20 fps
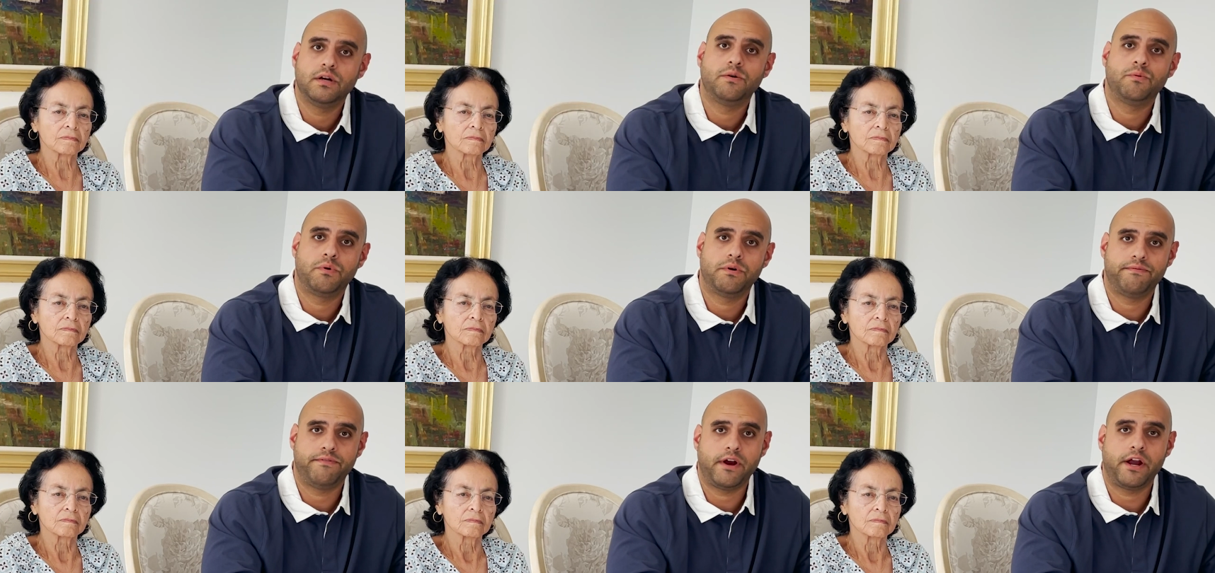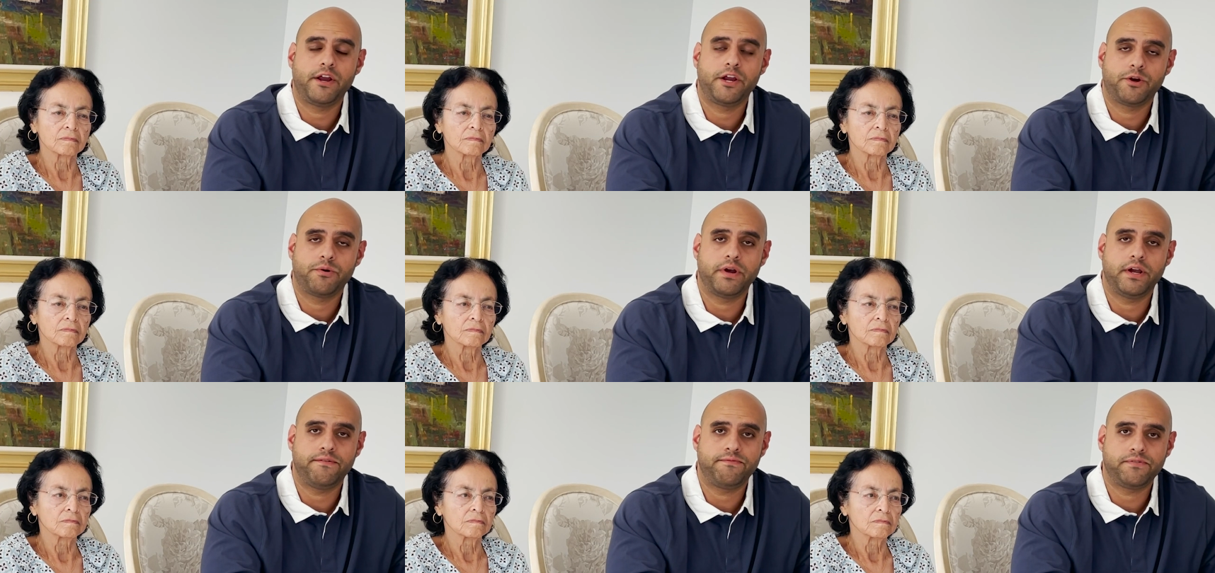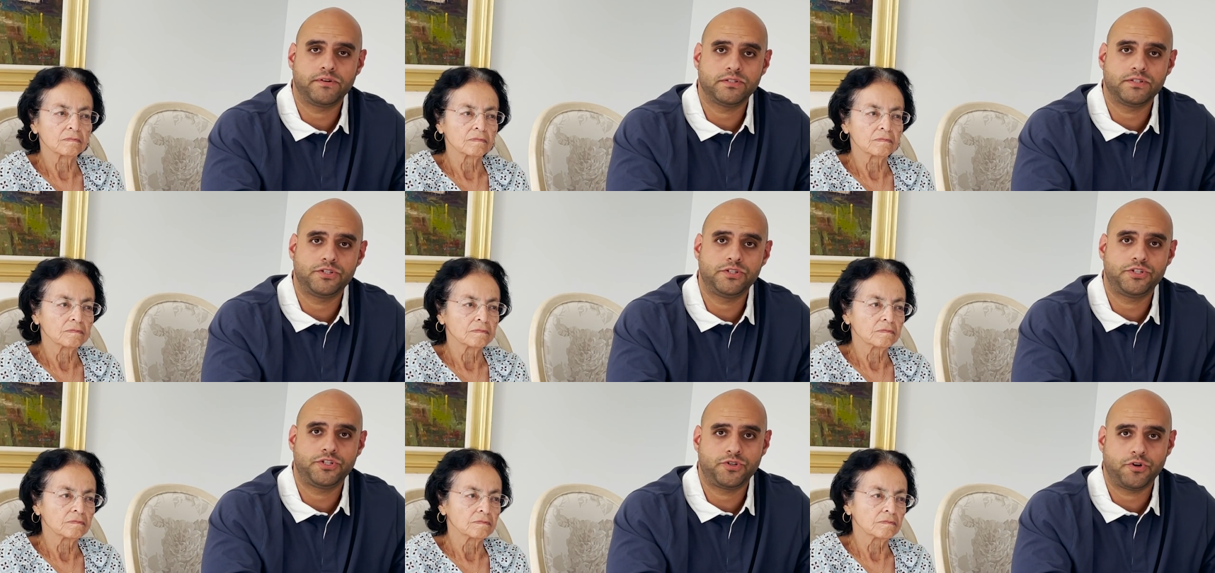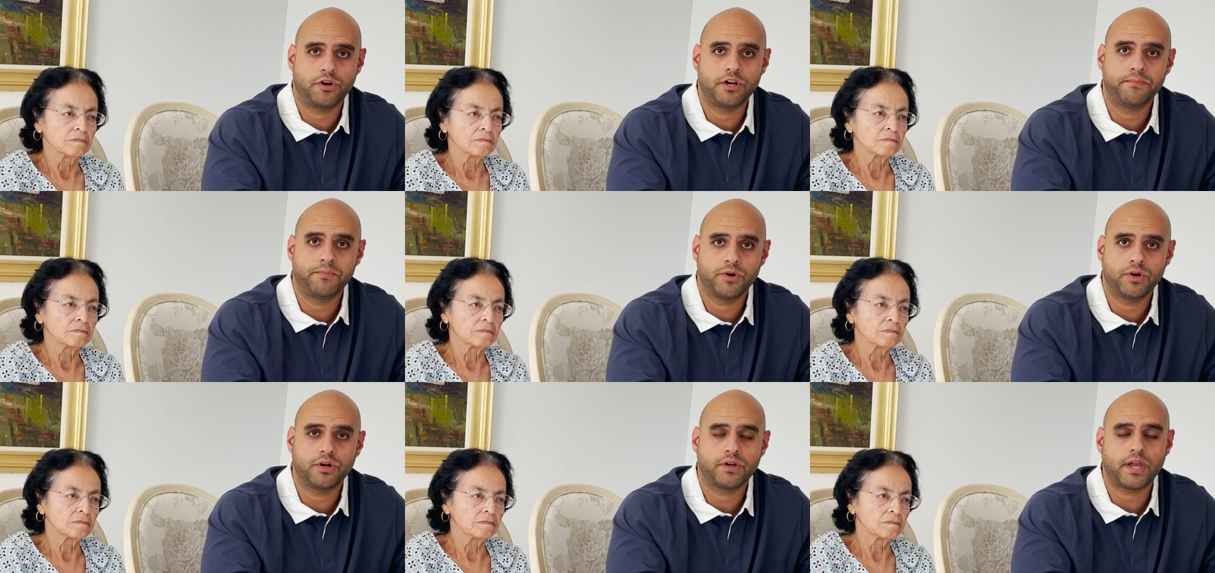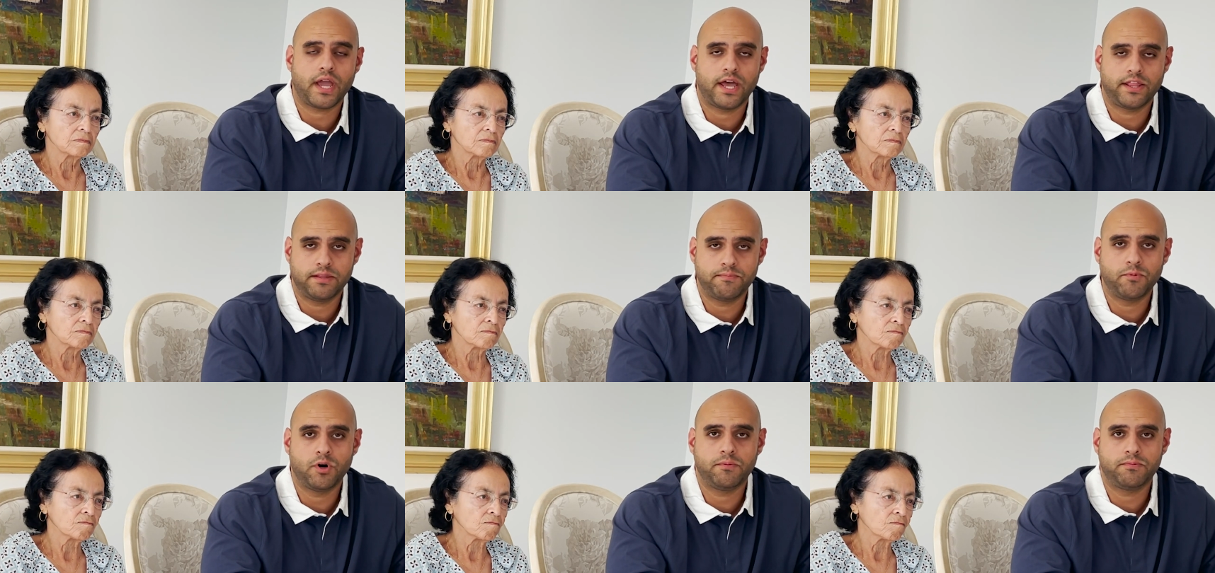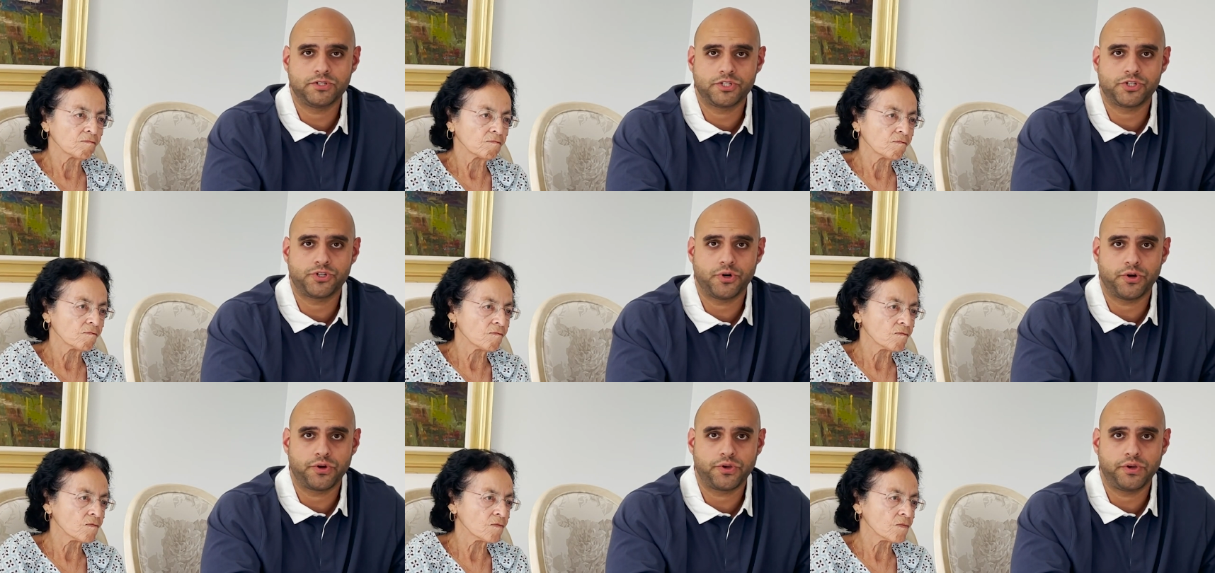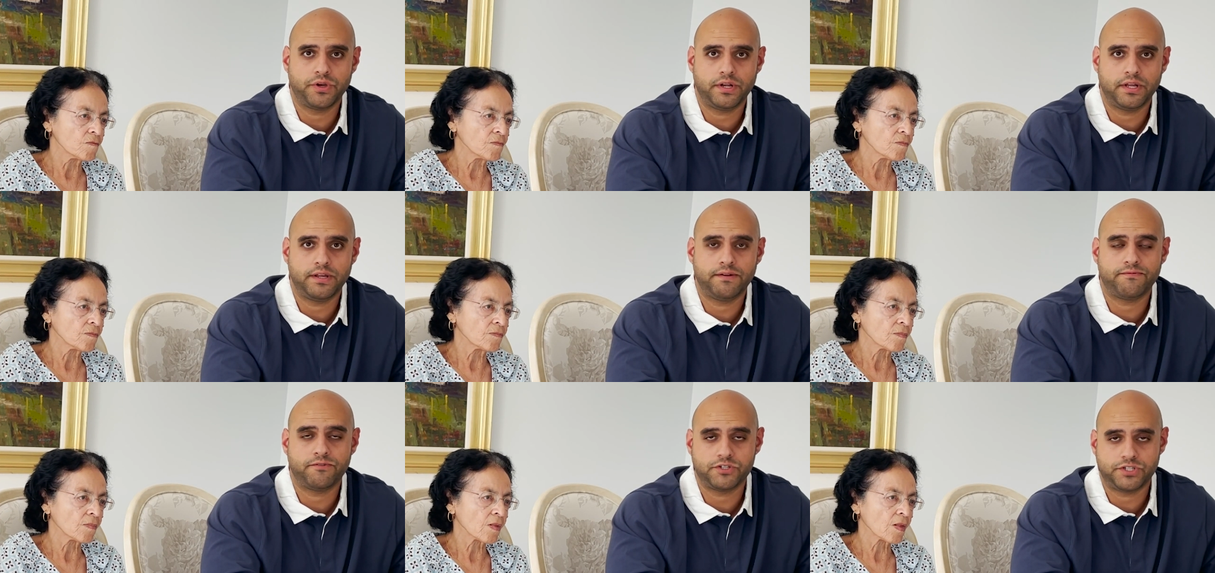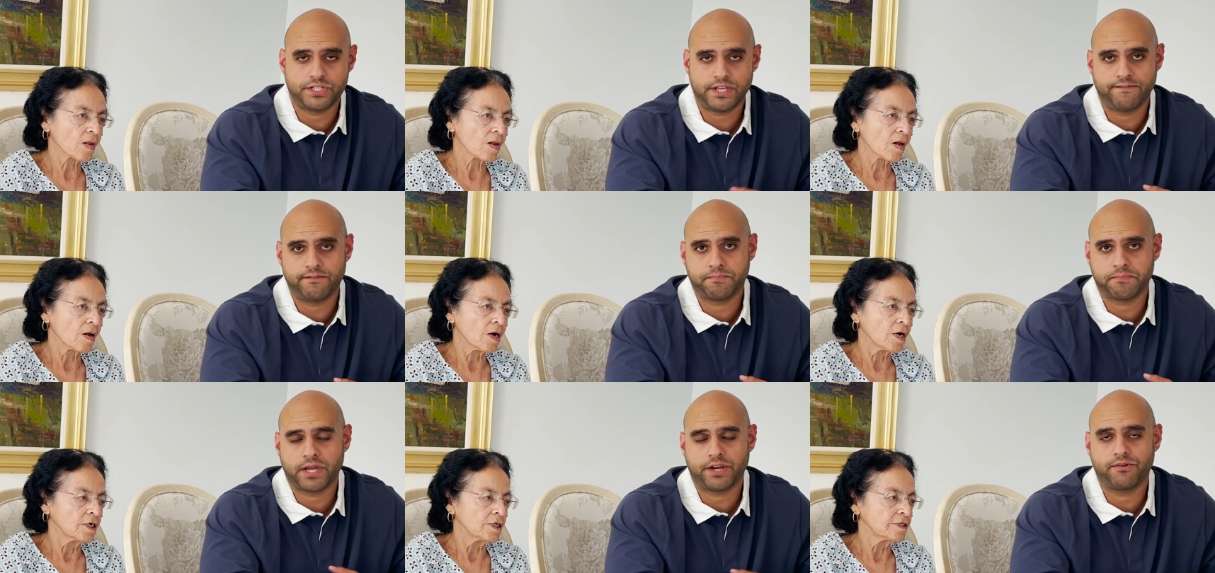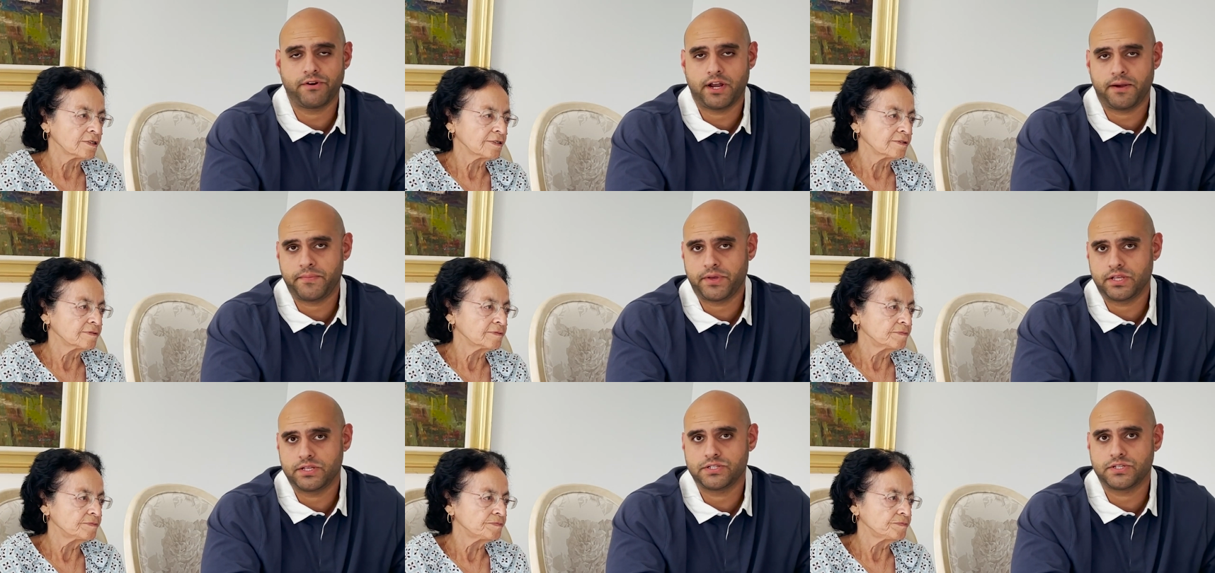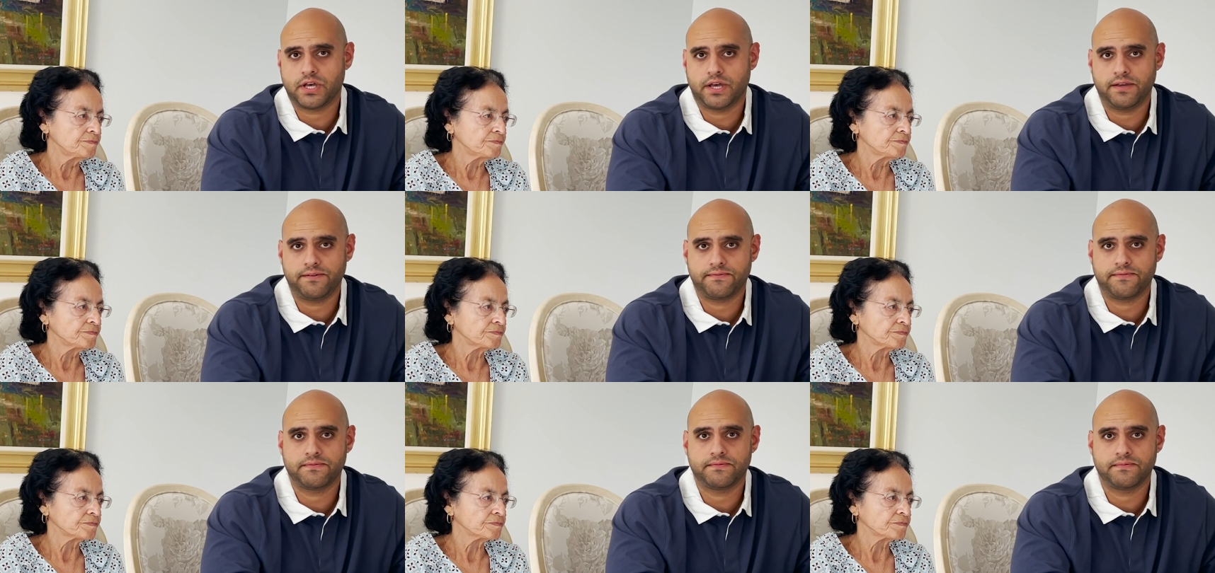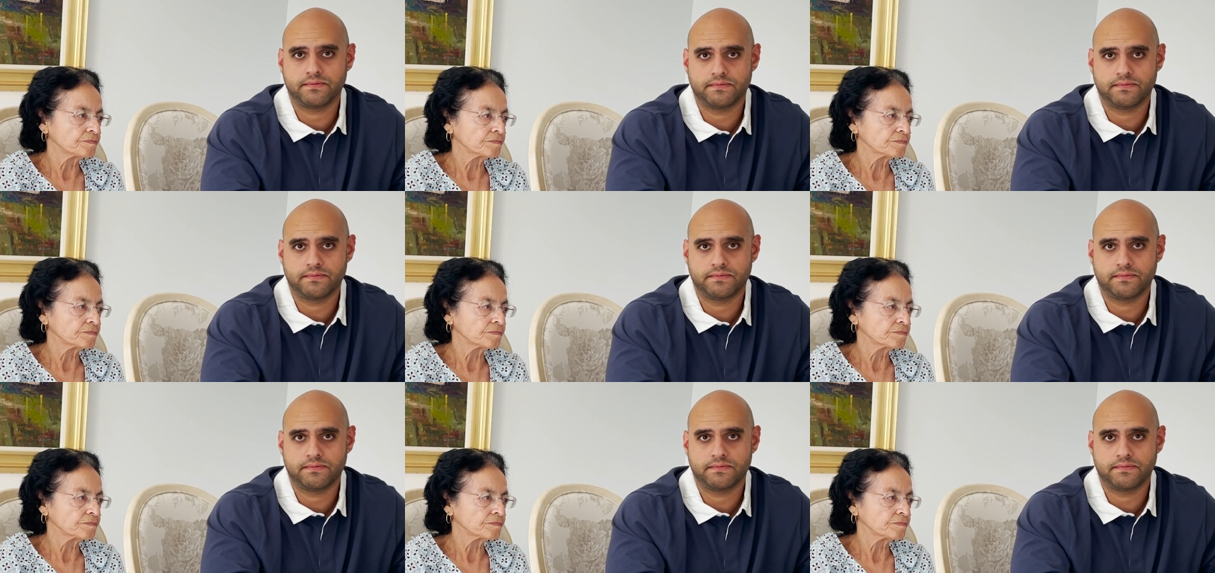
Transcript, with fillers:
Speaker 1: We're very grateful to Stony Brook and the Mobile Stroke Unit for saving my grandmother's life.